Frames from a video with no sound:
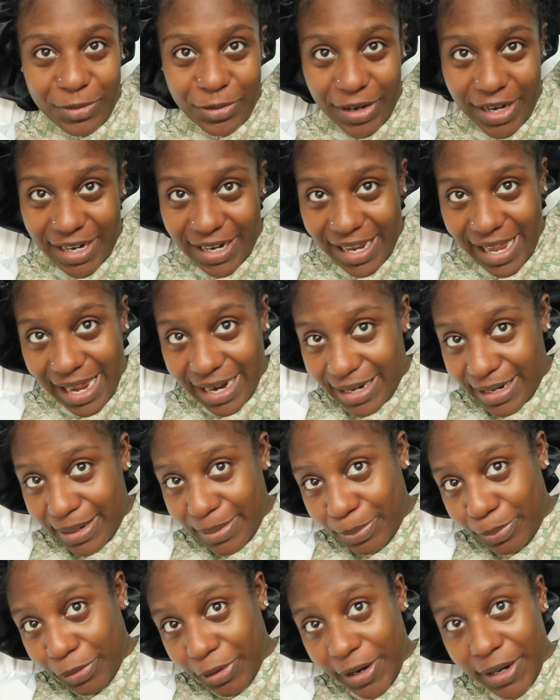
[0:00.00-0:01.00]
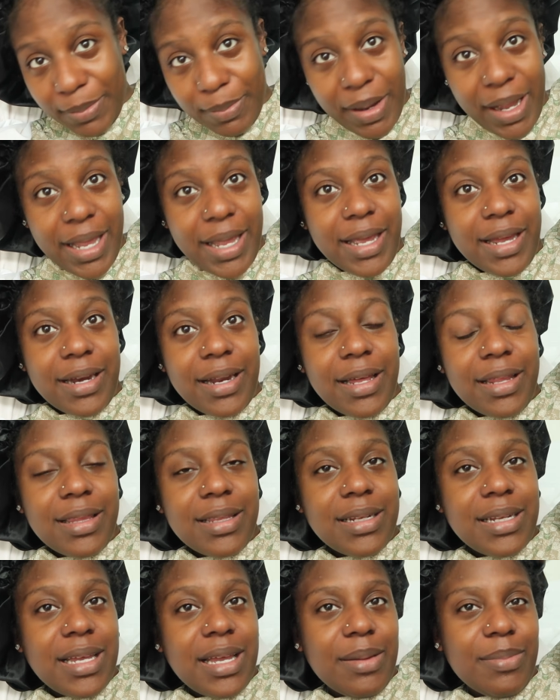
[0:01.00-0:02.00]
Granted, I did braid my hair the
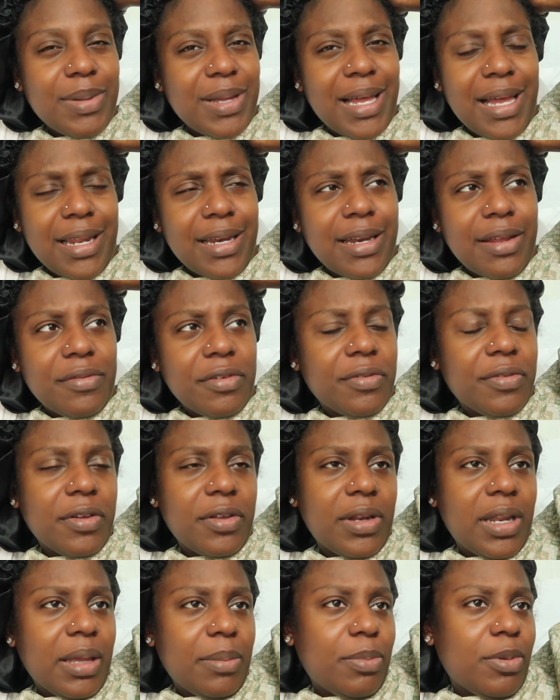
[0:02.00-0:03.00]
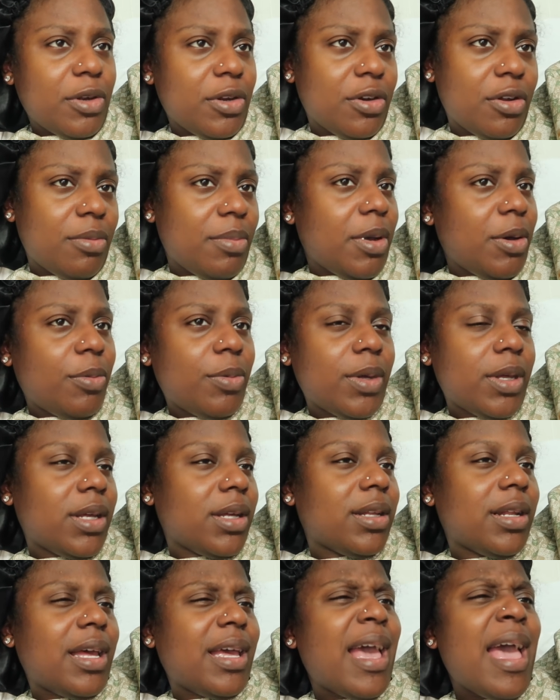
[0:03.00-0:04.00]
other day, but I never felt like putting on my
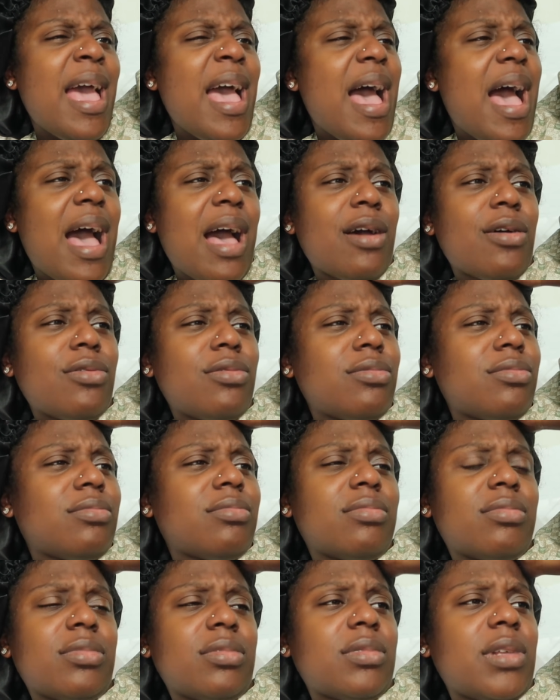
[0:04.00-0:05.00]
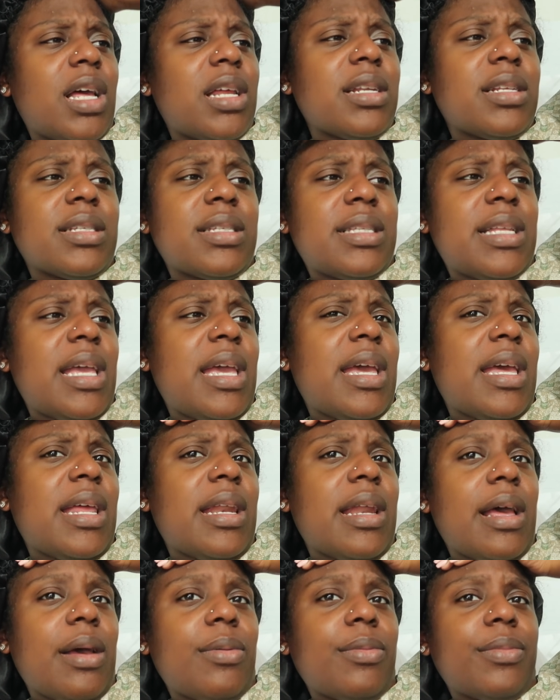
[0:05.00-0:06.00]
wig. Like, I don't
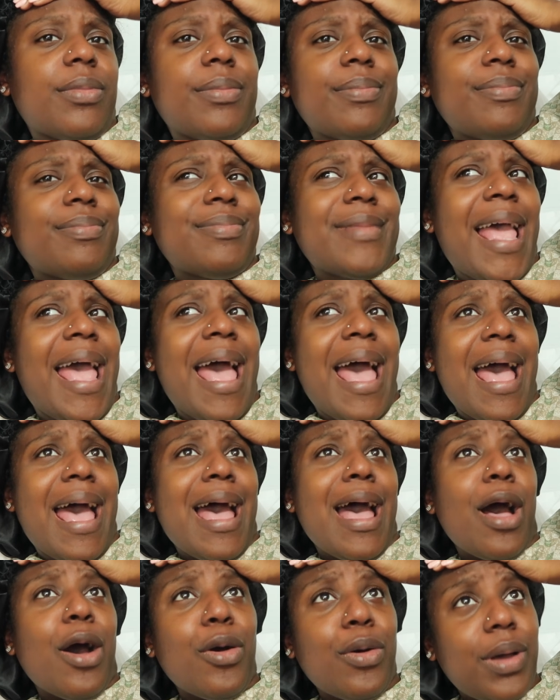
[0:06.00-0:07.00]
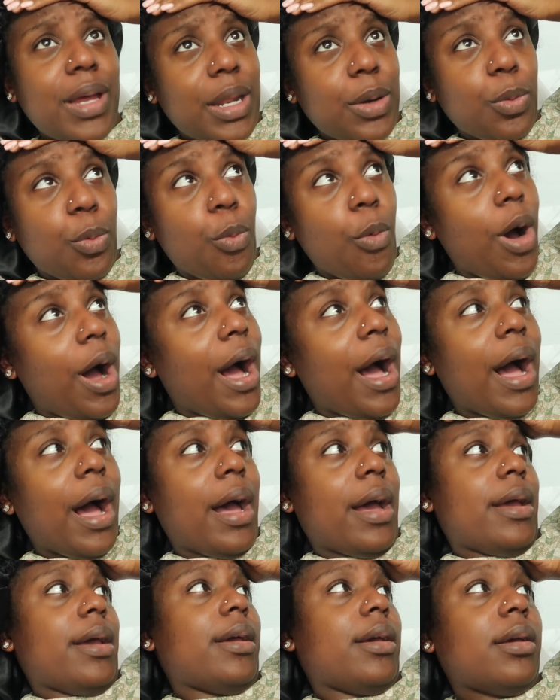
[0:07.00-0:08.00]
understand how and
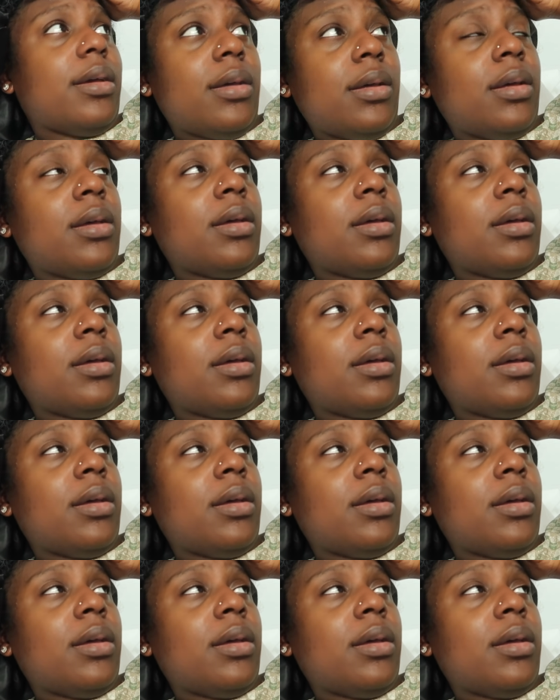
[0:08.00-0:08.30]
why